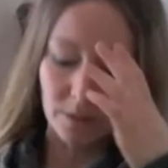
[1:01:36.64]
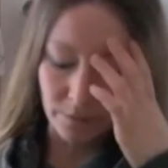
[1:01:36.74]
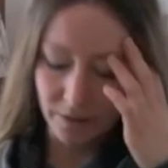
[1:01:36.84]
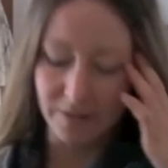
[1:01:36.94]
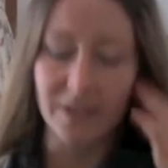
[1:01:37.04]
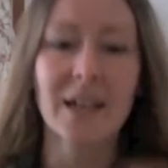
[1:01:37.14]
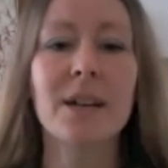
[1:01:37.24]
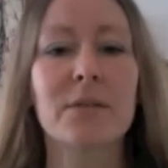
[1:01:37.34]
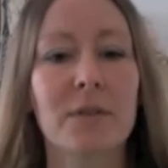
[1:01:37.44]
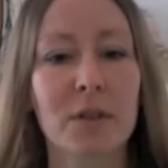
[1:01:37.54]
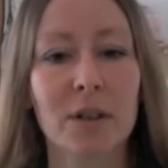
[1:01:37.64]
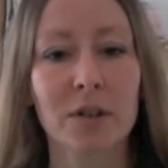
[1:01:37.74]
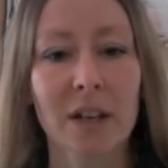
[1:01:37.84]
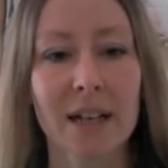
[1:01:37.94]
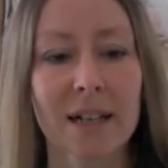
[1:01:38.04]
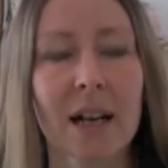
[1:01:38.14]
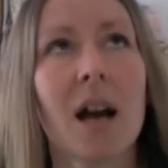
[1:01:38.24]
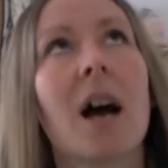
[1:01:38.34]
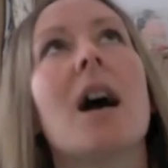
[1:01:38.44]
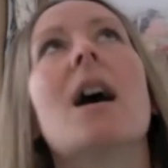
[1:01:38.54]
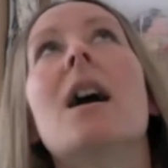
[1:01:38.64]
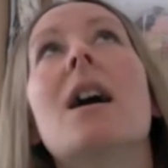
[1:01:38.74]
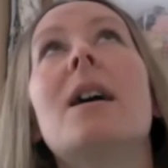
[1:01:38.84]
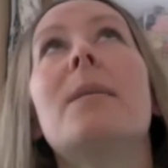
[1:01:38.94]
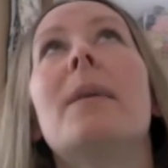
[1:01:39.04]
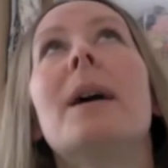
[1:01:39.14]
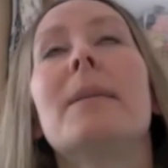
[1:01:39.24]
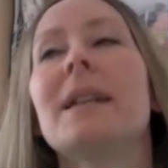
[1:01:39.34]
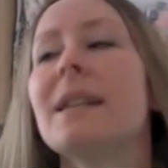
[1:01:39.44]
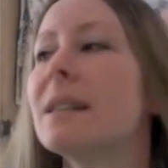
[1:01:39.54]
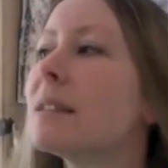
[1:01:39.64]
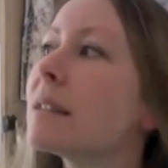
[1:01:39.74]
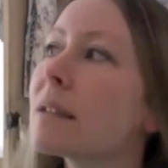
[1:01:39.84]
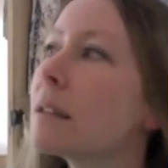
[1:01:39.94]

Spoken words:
First thing I ever crocheted, how many years?